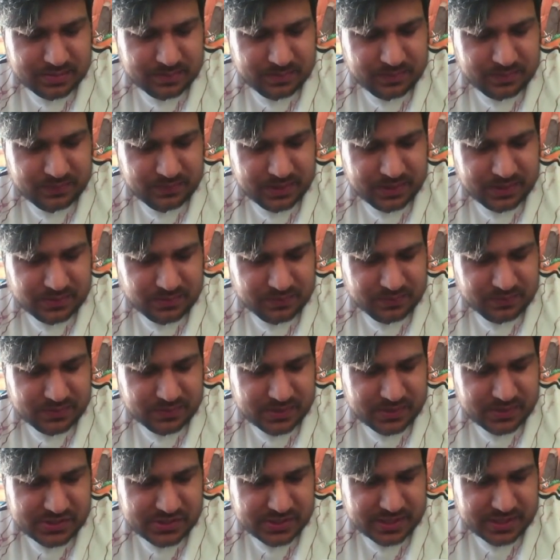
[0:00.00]
Move Gauge
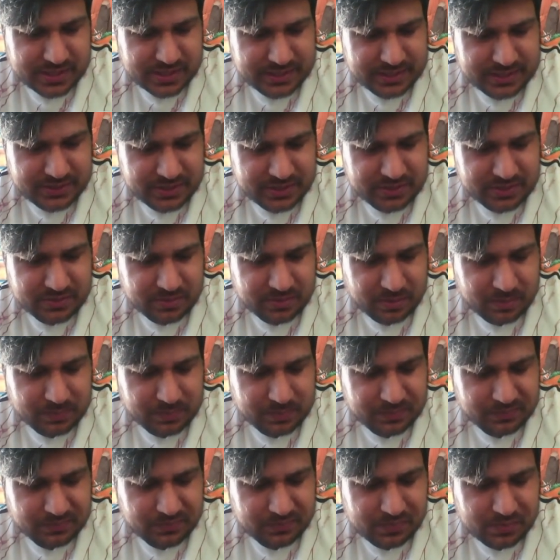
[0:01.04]
Refresh, and then you can
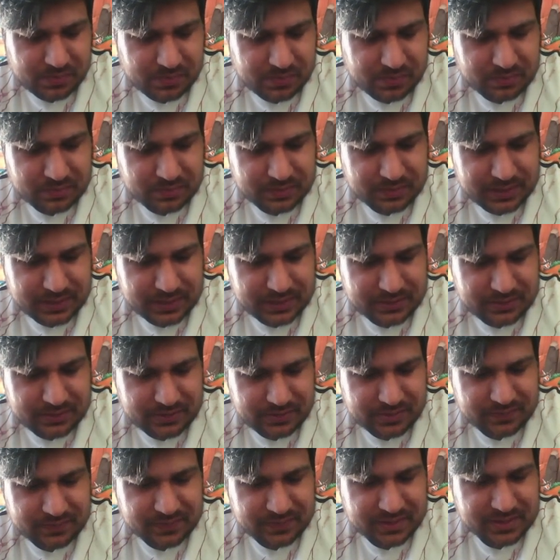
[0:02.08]
opt for these 2
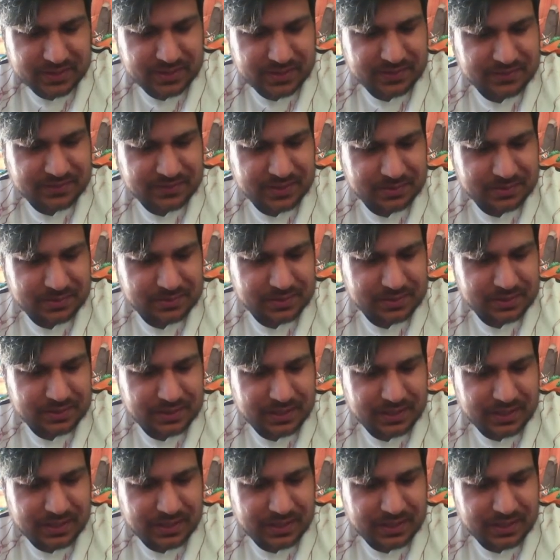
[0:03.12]
defensive tiles.